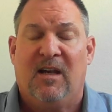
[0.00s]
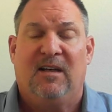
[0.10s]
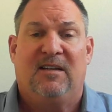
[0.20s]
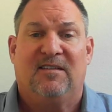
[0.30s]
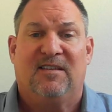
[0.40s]

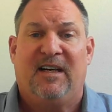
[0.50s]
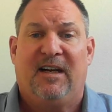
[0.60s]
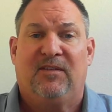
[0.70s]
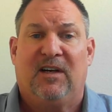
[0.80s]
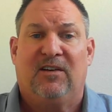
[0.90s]
to see
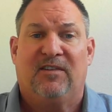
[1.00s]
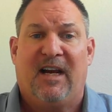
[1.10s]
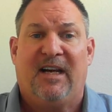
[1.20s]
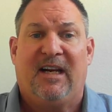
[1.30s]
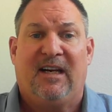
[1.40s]
if there's
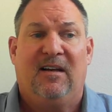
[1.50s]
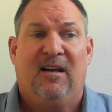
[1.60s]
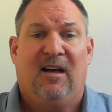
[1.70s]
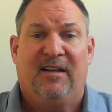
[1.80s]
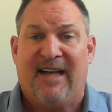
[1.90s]
any
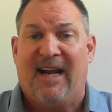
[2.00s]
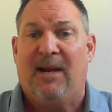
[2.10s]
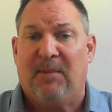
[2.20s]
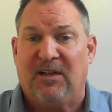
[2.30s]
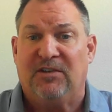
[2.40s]

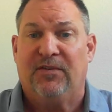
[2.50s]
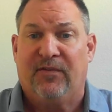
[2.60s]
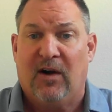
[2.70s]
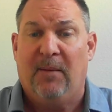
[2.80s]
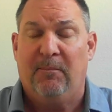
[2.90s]
damage
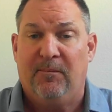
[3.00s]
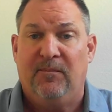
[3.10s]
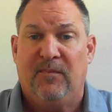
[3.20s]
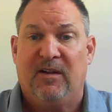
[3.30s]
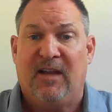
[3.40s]
from
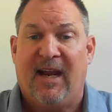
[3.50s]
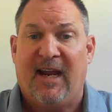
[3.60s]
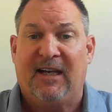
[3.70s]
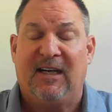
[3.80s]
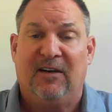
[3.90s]
the
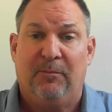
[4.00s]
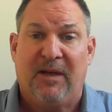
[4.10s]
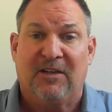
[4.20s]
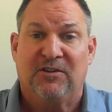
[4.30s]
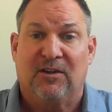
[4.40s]
hanging of
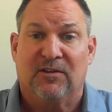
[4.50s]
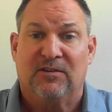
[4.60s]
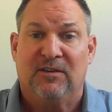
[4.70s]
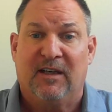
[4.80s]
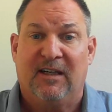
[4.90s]

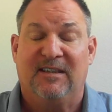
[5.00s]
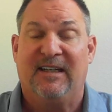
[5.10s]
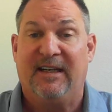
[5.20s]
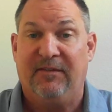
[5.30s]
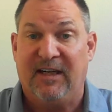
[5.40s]
pictures and
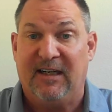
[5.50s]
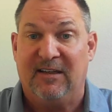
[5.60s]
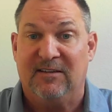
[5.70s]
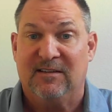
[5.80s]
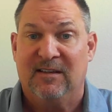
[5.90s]

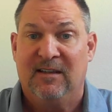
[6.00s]
TVs.